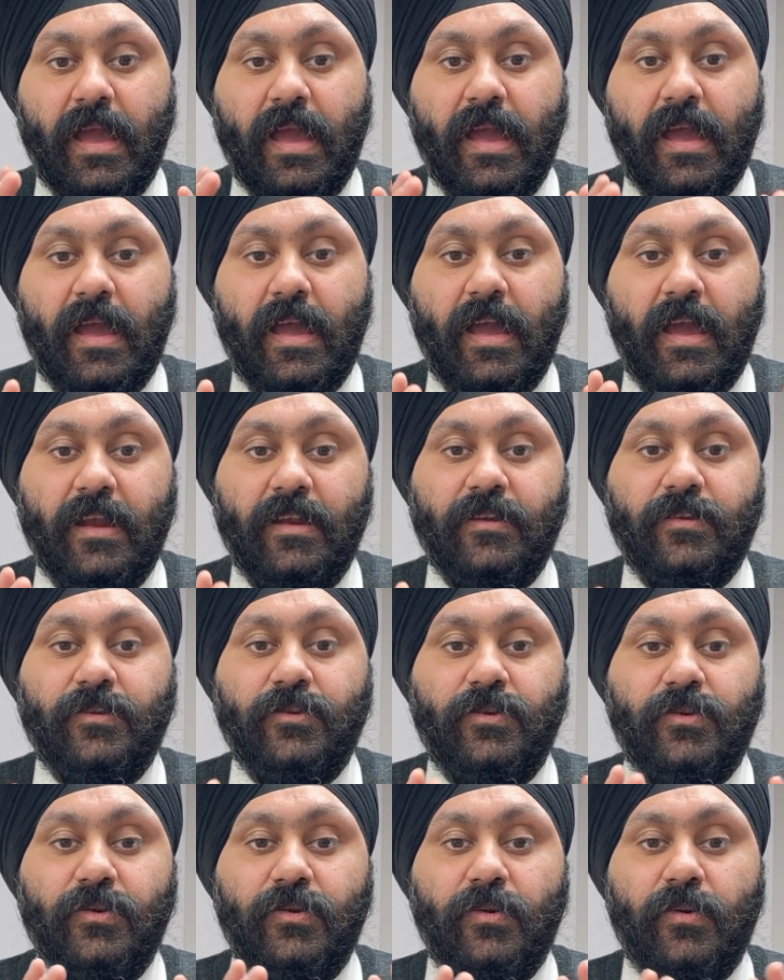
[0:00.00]
and
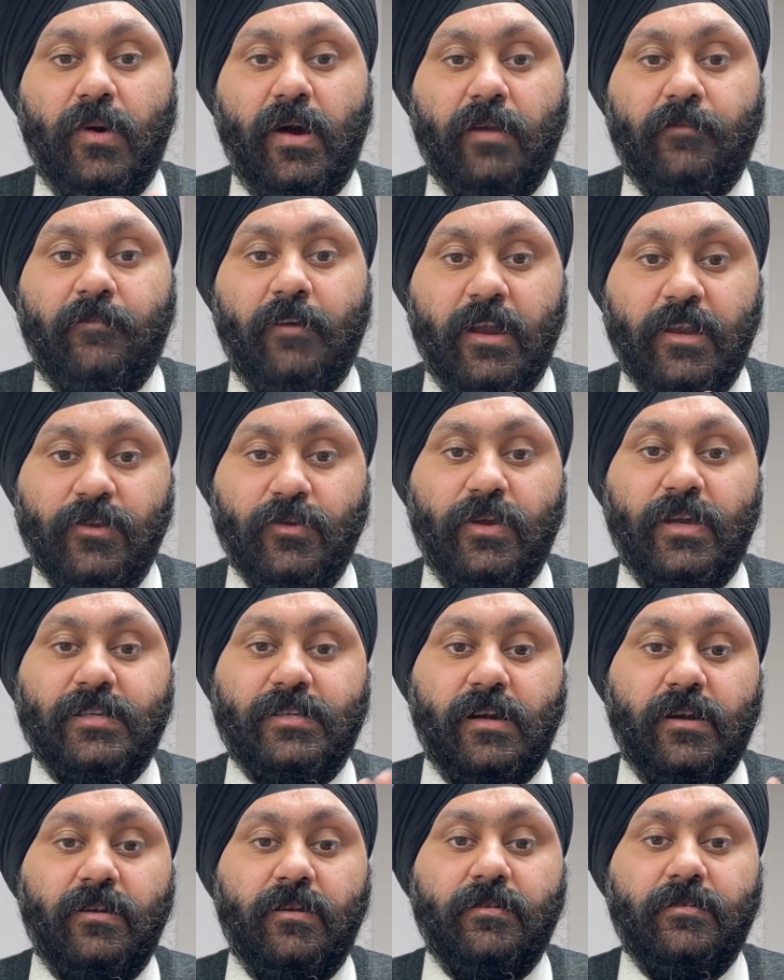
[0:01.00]
you are filing your case
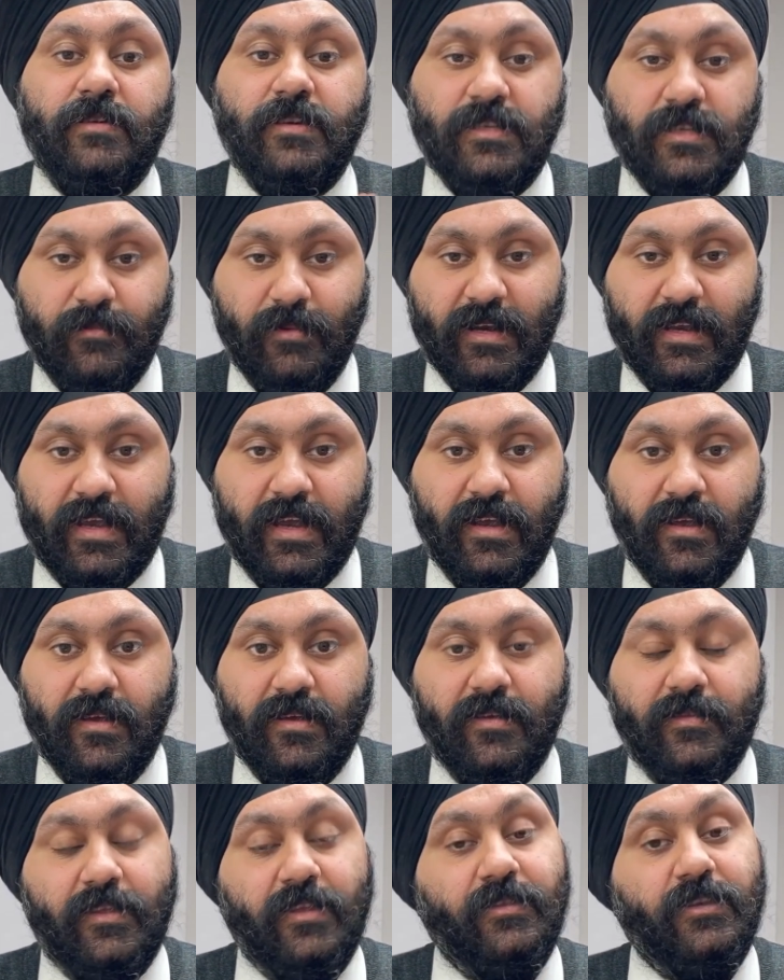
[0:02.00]
under reasonable care,
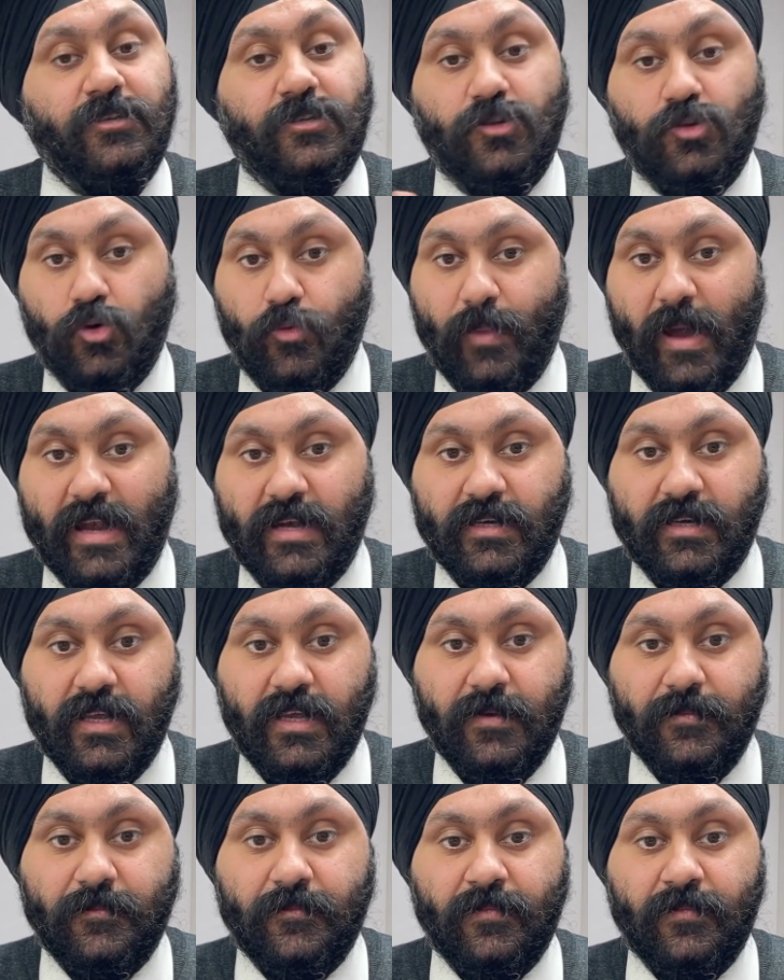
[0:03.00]
then there's no penalty.